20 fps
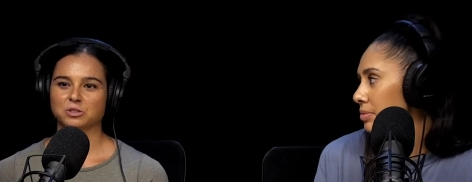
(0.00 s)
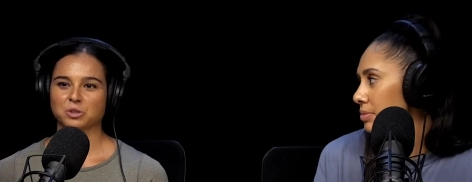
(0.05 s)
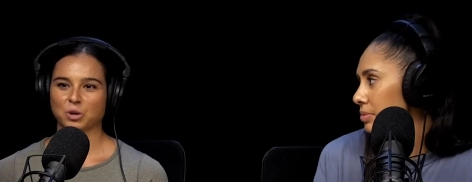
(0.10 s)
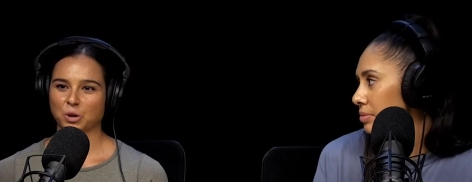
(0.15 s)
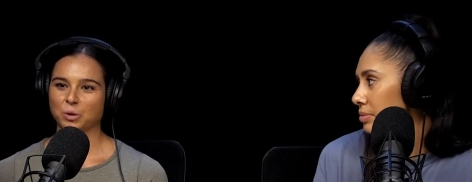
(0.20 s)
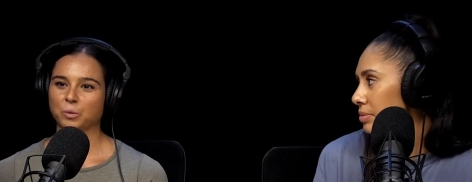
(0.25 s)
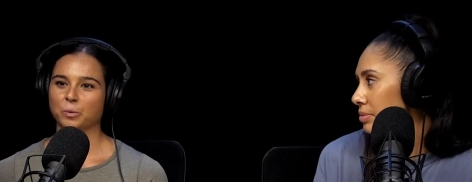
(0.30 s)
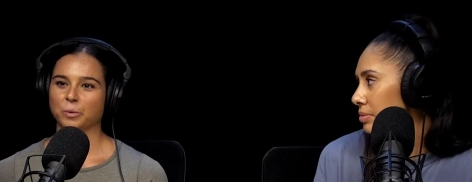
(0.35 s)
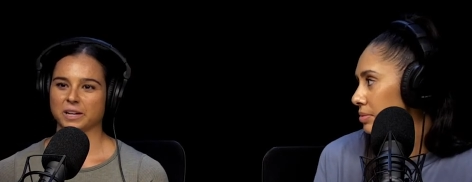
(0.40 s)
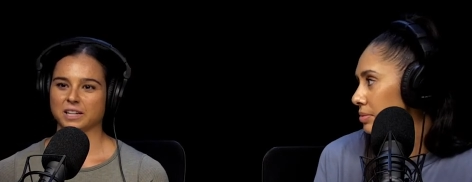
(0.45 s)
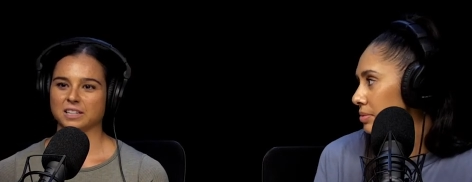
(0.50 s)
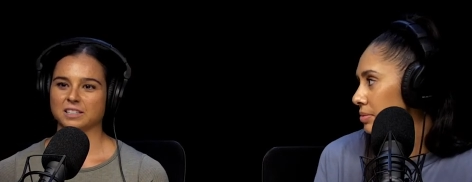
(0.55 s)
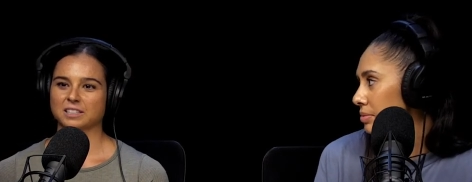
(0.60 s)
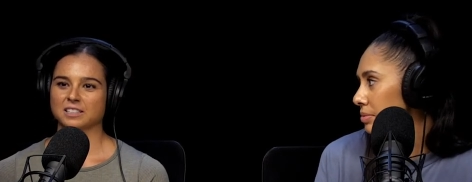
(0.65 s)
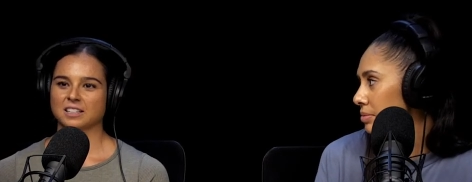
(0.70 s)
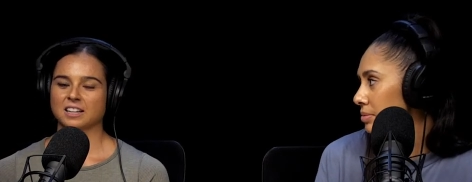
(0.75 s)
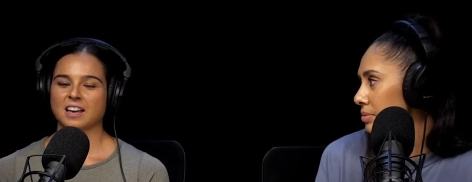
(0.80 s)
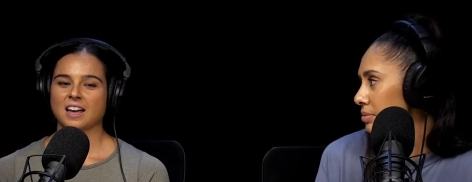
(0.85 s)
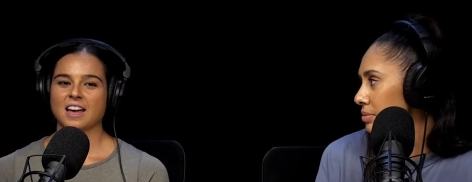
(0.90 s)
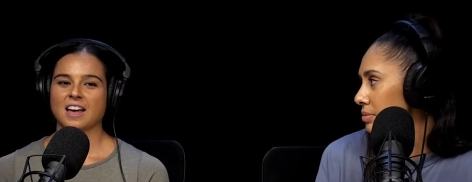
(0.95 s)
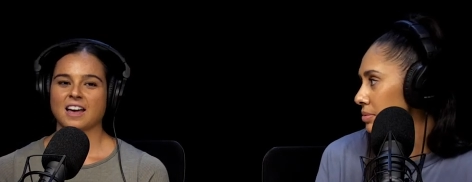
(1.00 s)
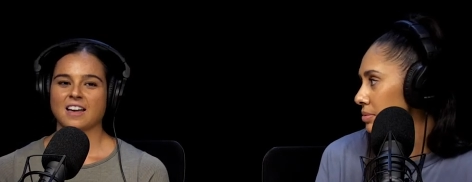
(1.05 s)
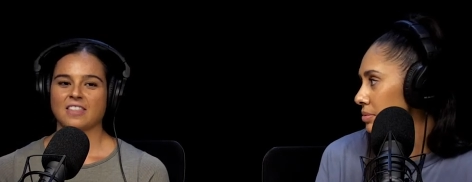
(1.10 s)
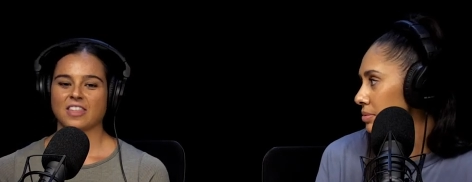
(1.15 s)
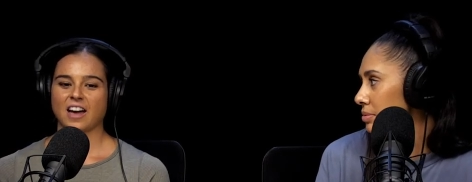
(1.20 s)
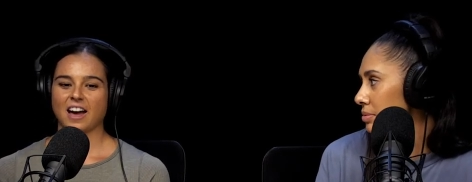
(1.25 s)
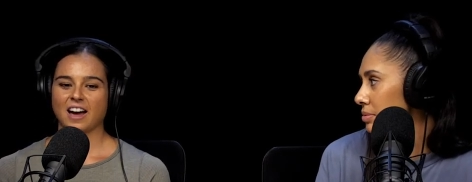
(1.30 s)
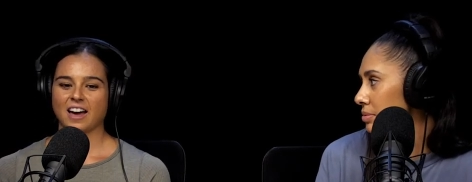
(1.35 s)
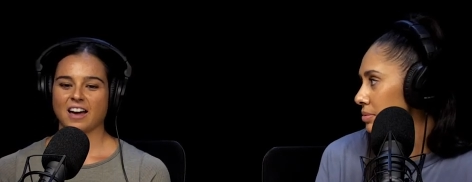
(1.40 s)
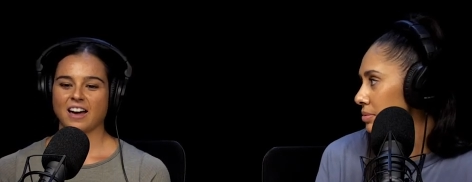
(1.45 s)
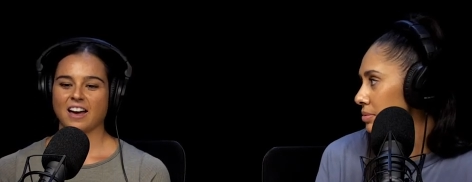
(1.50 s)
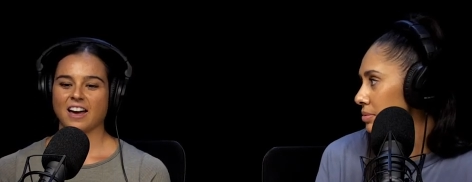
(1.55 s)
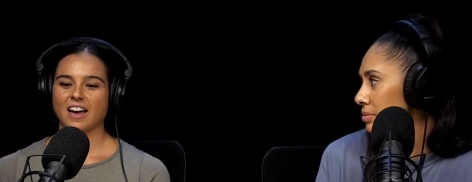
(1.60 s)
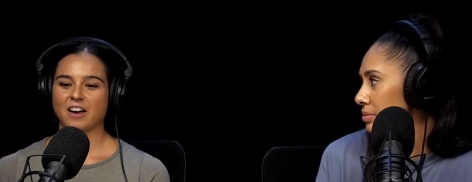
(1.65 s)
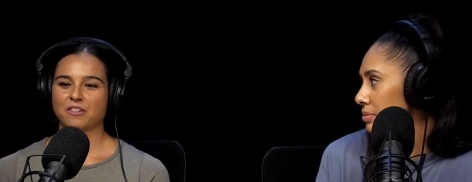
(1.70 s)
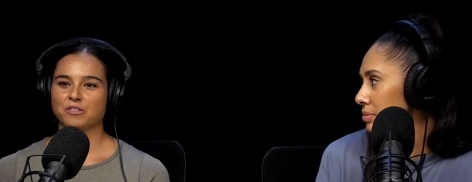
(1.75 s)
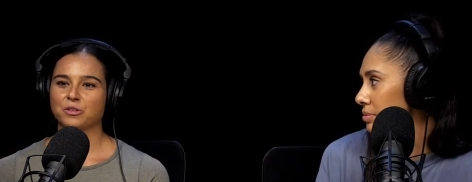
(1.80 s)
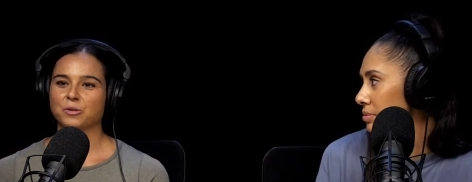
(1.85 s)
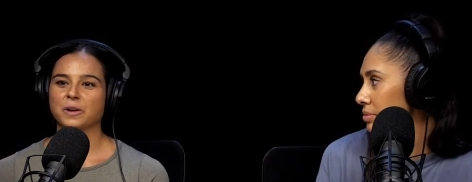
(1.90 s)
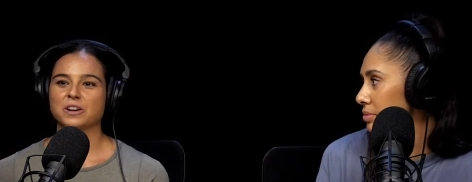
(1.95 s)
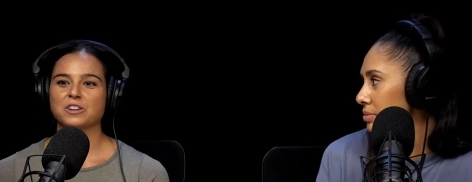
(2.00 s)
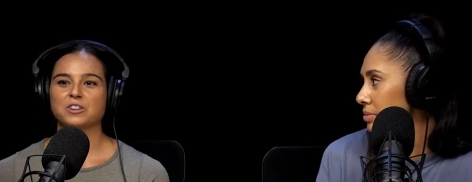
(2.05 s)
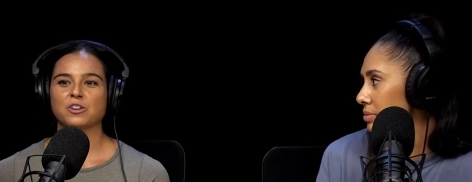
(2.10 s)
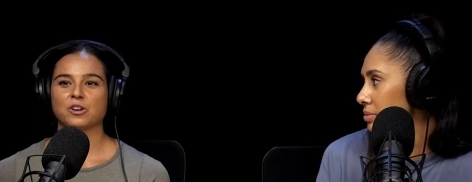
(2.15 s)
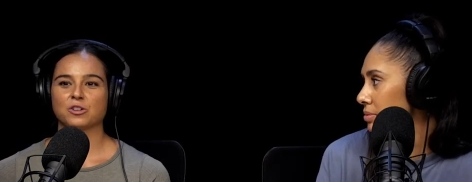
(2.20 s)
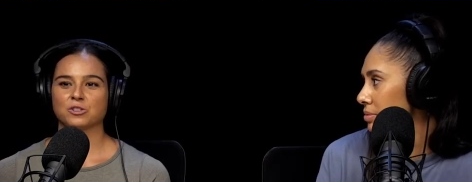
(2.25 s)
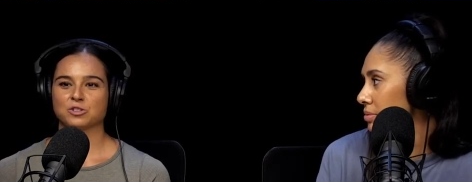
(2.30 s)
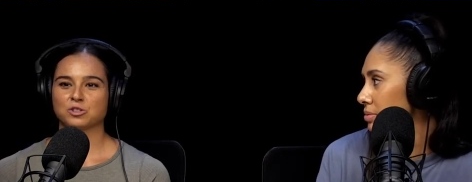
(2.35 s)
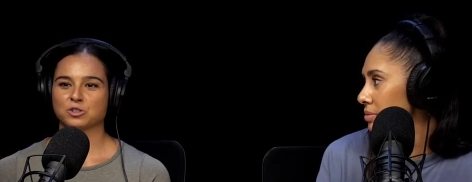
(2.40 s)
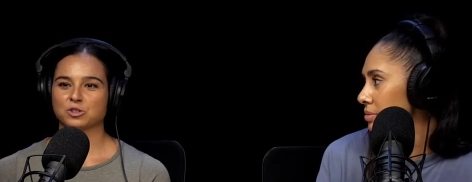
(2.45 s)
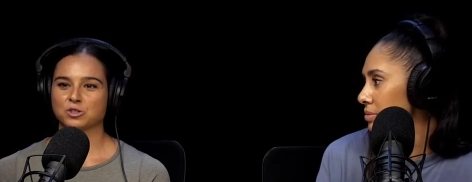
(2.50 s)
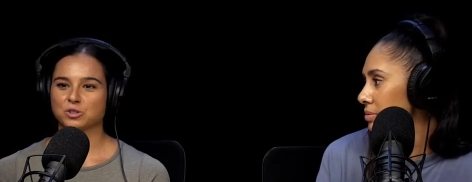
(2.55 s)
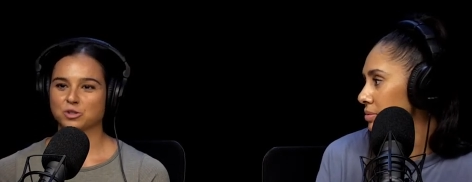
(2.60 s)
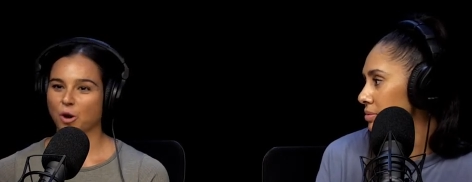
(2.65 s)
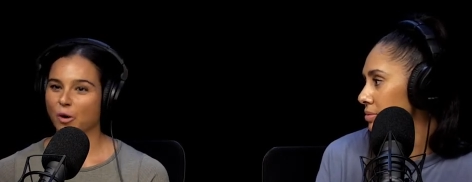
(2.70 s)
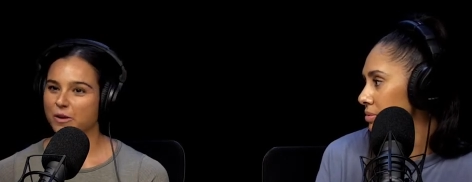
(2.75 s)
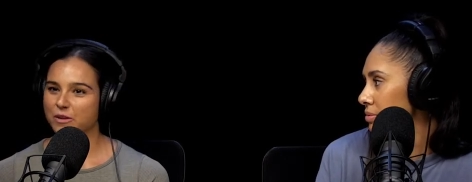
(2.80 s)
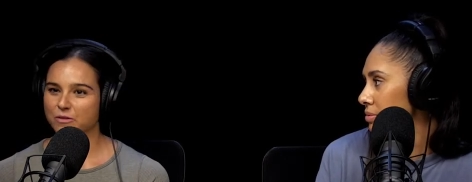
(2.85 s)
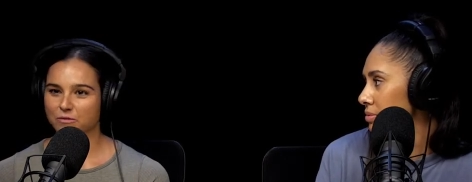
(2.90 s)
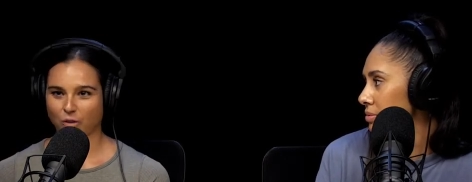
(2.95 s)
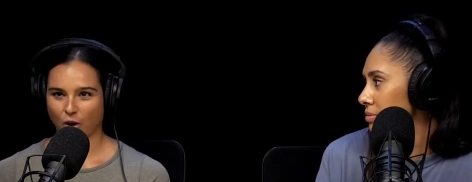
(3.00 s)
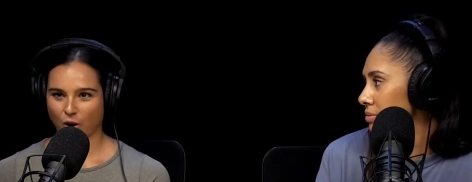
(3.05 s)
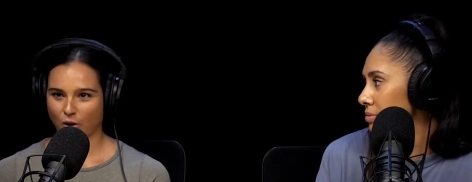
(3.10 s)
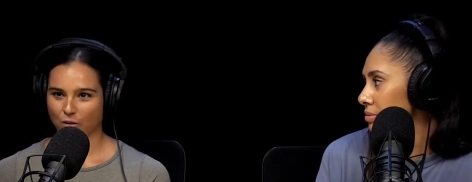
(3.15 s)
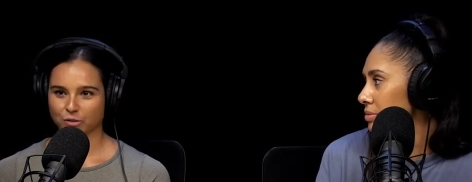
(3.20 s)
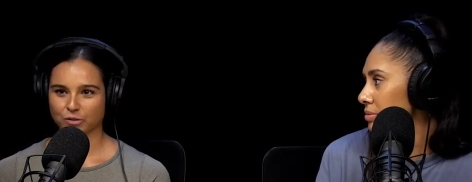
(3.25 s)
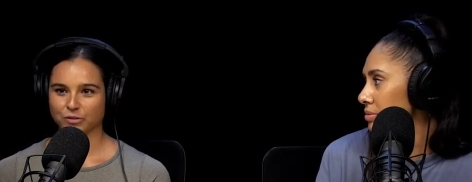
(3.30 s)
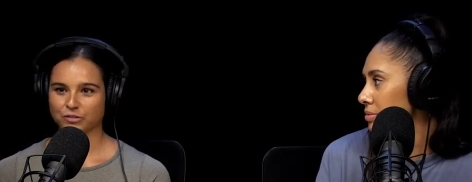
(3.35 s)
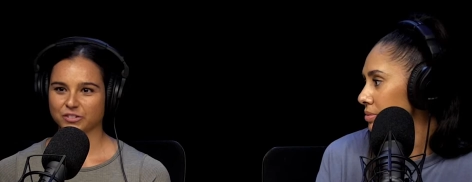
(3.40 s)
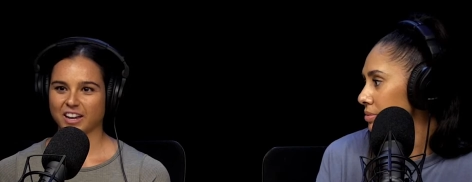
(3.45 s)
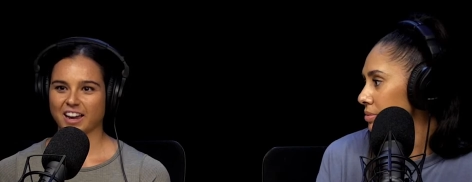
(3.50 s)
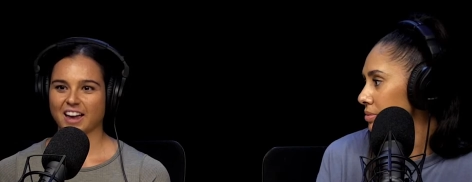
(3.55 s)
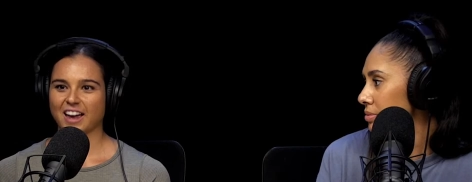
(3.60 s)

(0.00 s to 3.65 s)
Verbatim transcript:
Speaker 1: two weeks that everyone got so involved